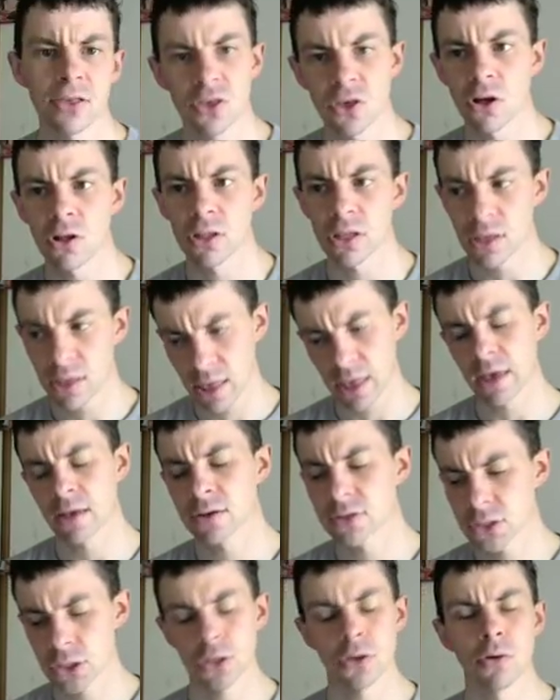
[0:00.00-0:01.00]
solid kit
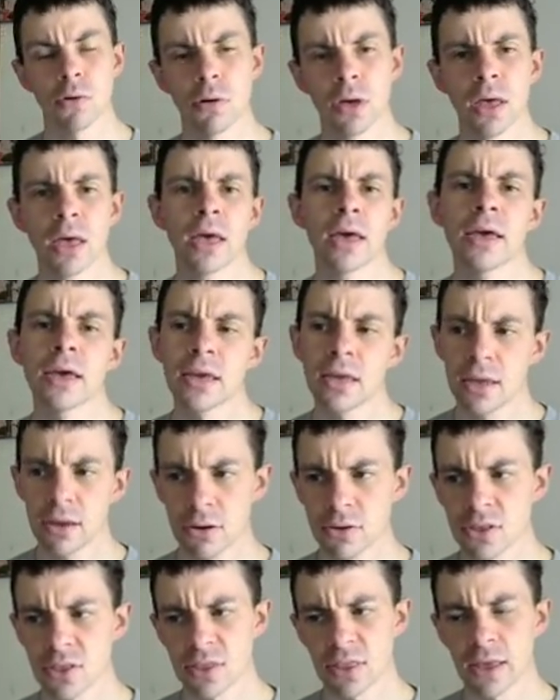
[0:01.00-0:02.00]
too.
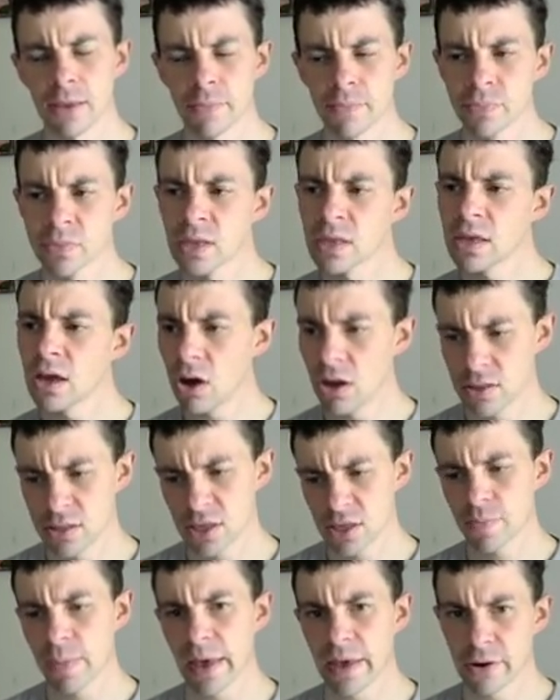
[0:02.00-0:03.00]
Here's the thing. On
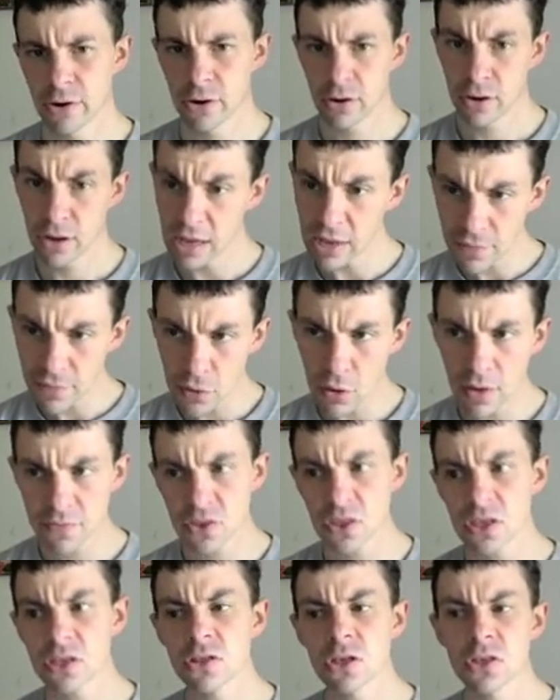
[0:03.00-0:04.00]
this banner, if you have
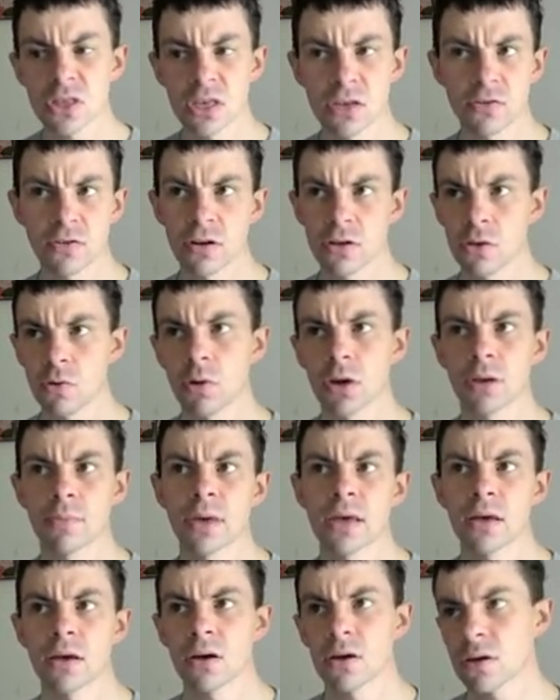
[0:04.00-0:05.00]
CG Citra and you want to
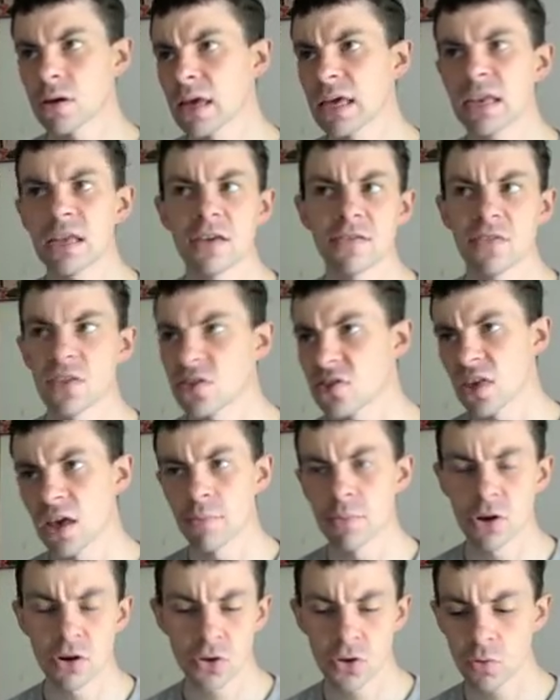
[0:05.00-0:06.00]
make any of the
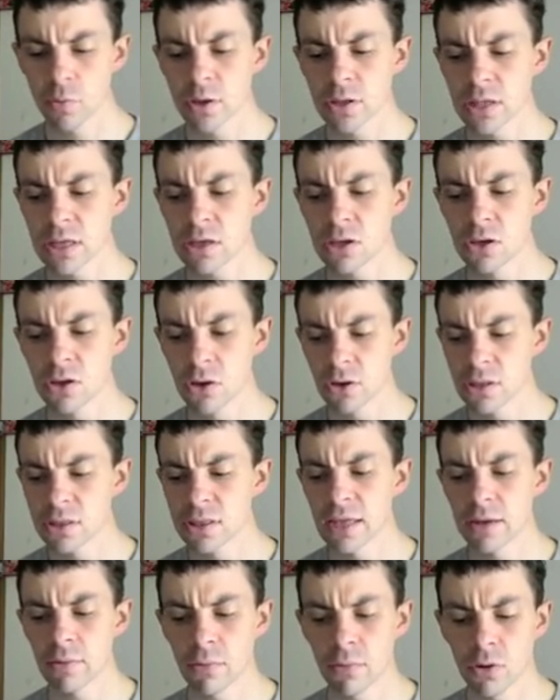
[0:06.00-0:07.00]
summoners really good
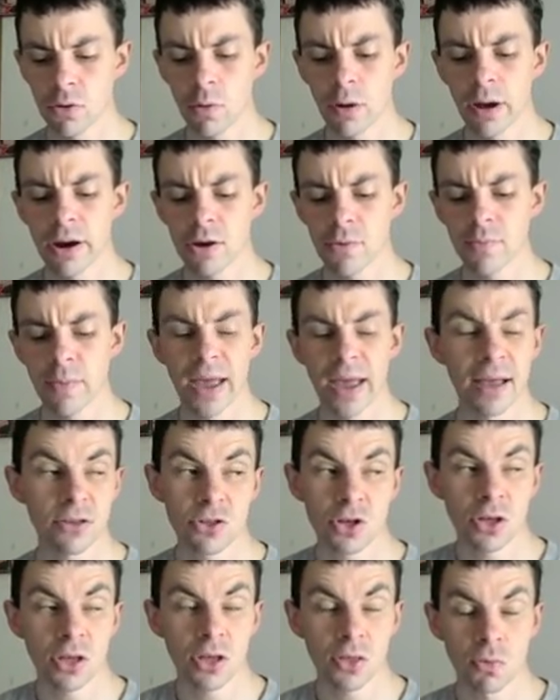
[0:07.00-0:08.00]
that require
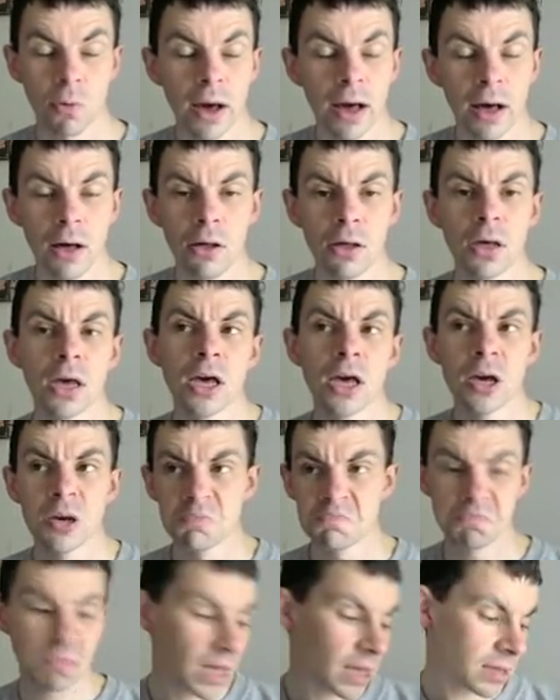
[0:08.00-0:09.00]
magic as well,
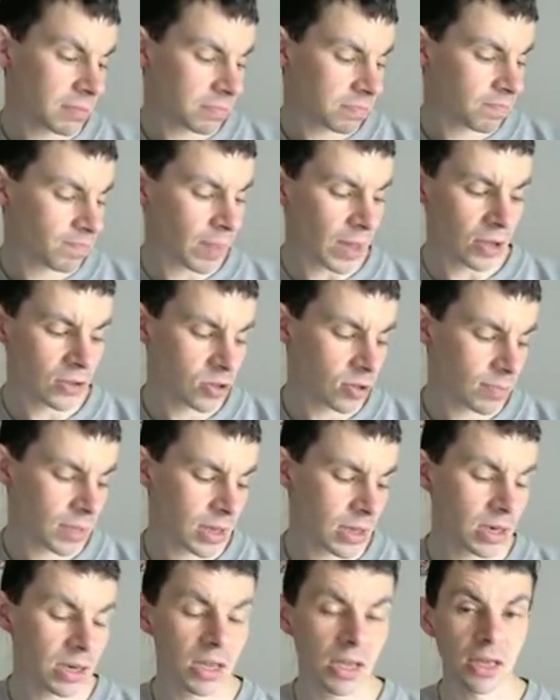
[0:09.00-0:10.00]
then
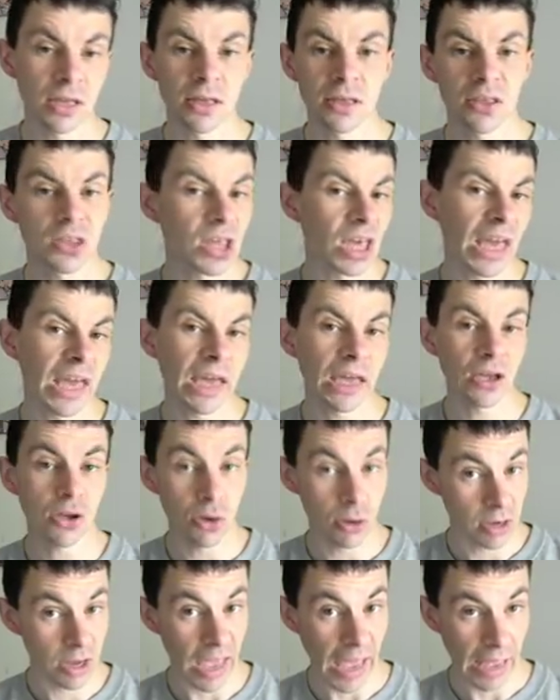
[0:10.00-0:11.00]
Belgemine is a
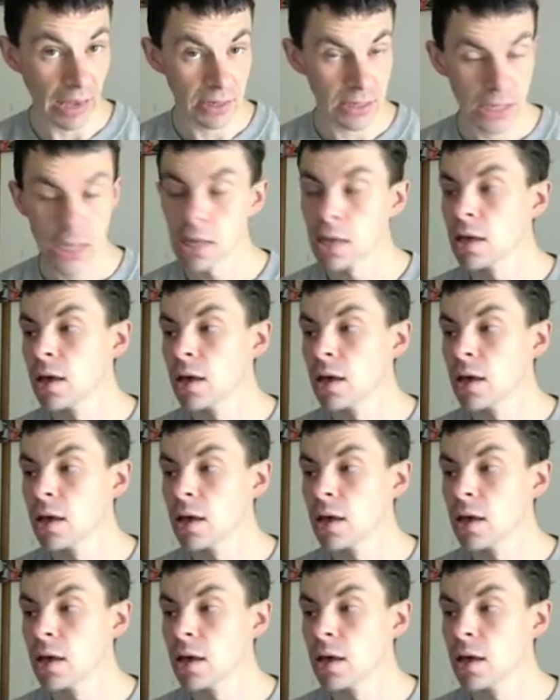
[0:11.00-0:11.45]
good get.